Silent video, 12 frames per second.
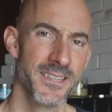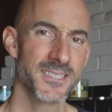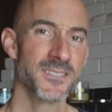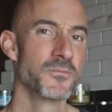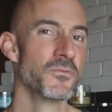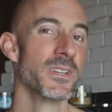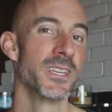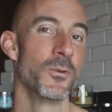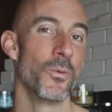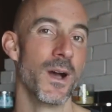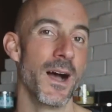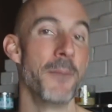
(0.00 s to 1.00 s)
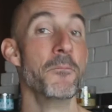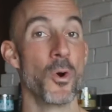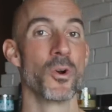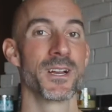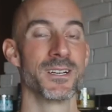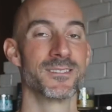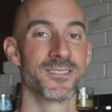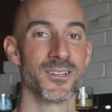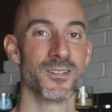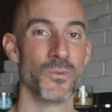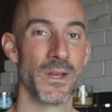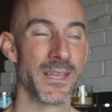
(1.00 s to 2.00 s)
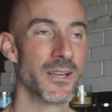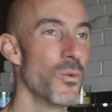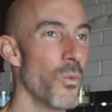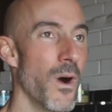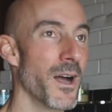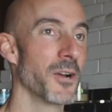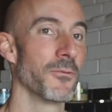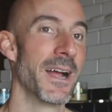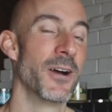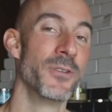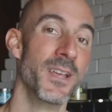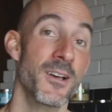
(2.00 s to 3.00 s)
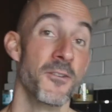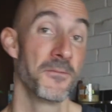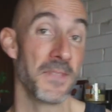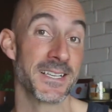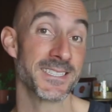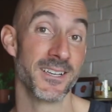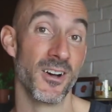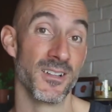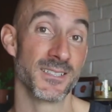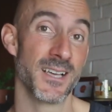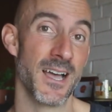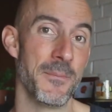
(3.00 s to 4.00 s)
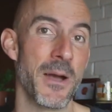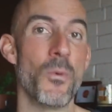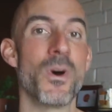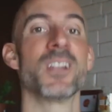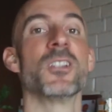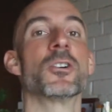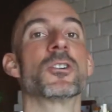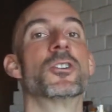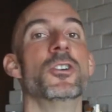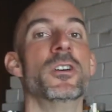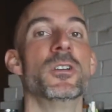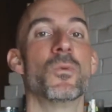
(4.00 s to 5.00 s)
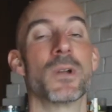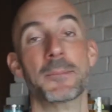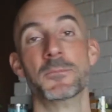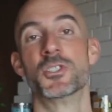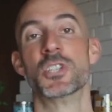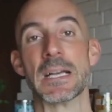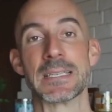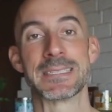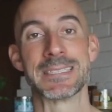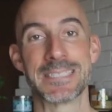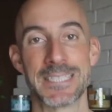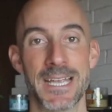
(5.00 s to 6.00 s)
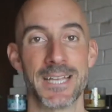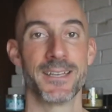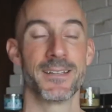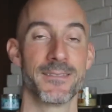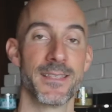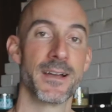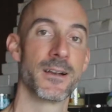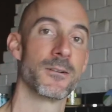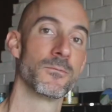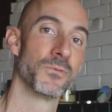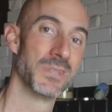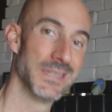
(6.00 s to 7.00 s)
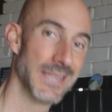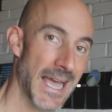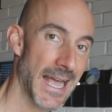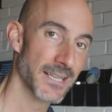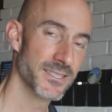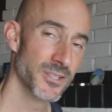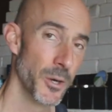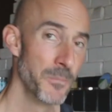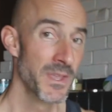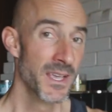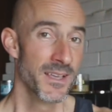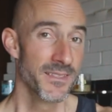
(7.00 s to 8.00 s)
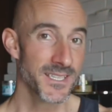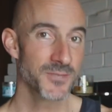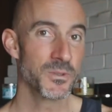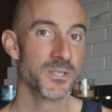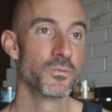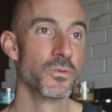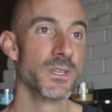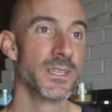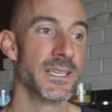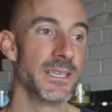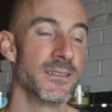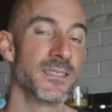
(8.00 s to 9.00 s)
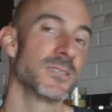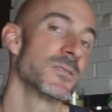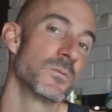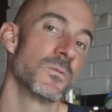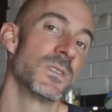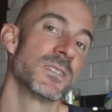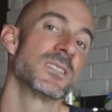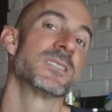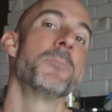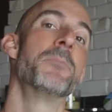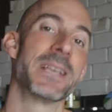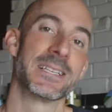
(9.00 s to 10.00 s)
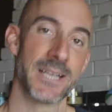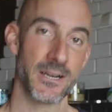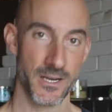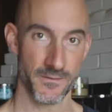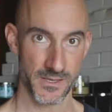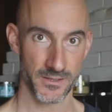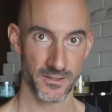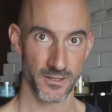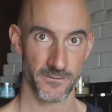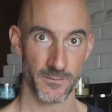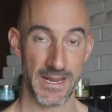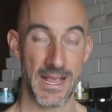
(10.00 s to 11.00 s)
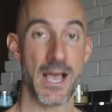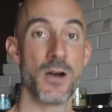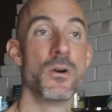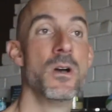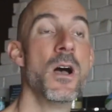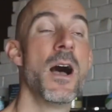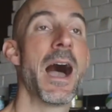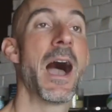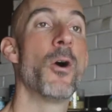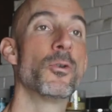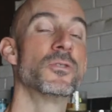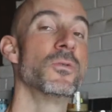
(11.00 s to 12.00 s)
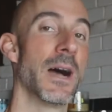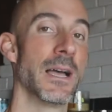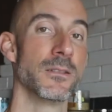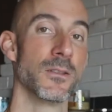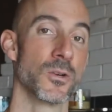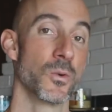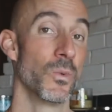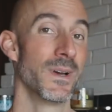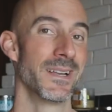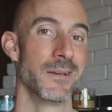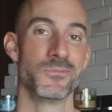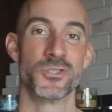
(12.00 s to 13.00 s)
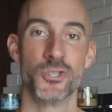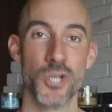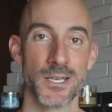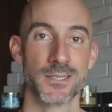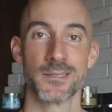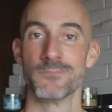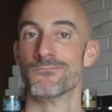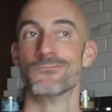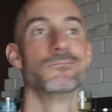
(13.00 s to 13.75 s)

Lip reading: this is really what I'm more concerned with. I don't walk around flexing all the time. I want to look good when I'm just standing there relaxed. So this was really, this is the biggest area of concern for me. How do I look when I'm just